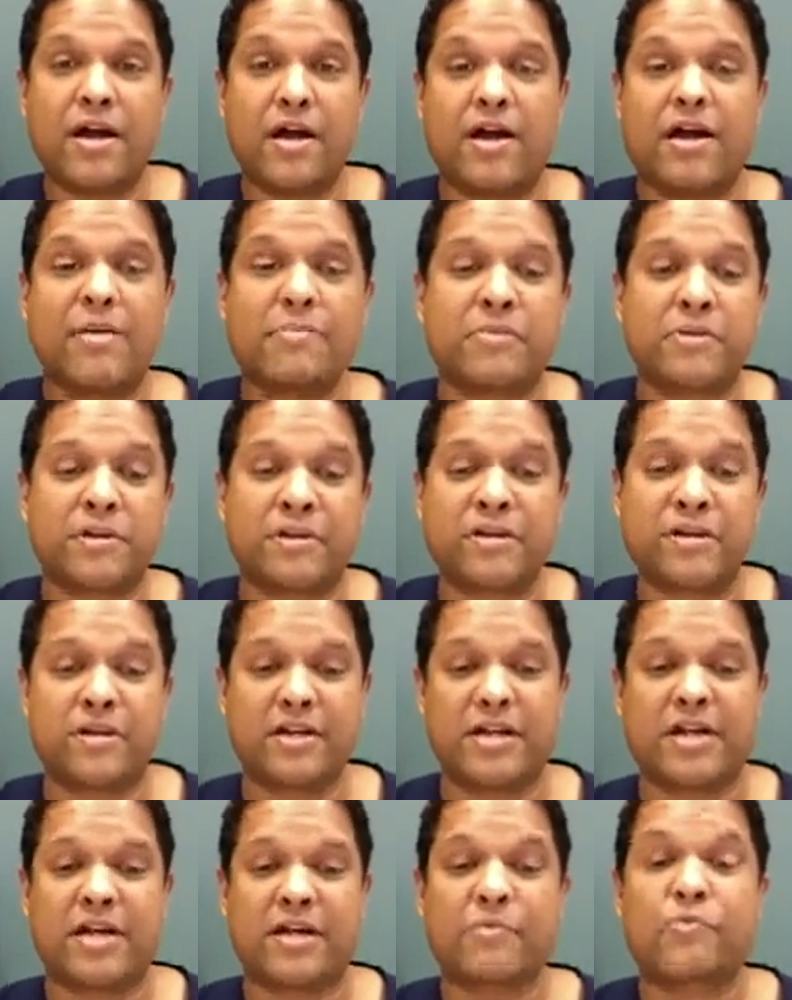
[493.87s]
upper
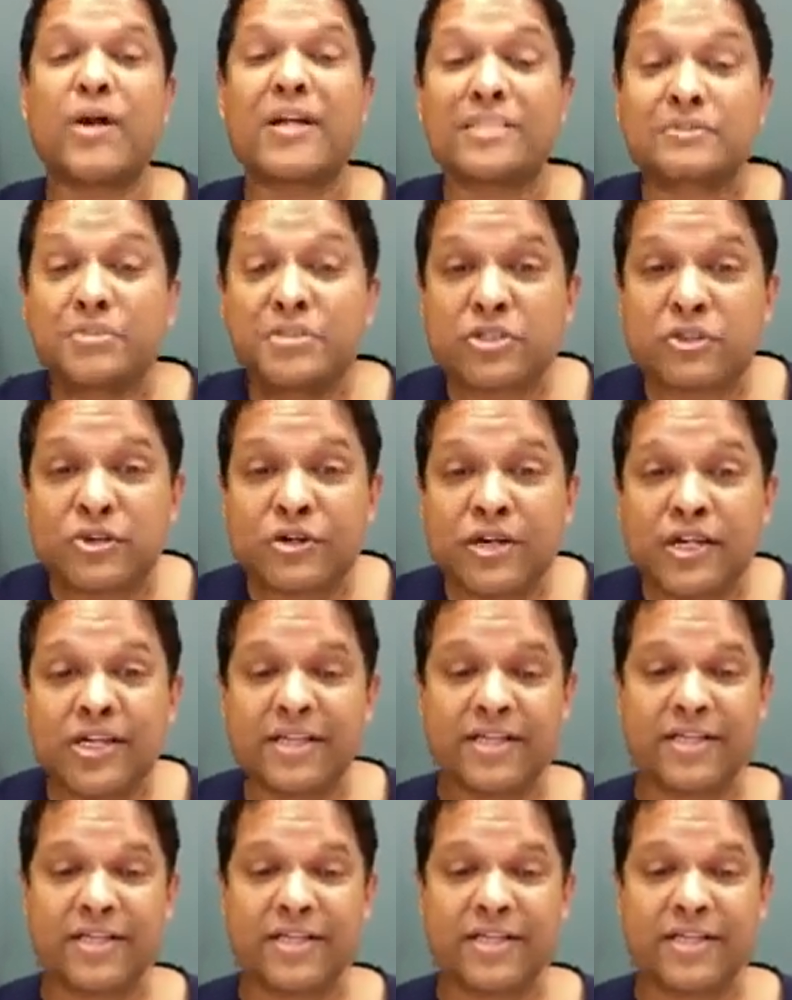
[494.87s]
respiratory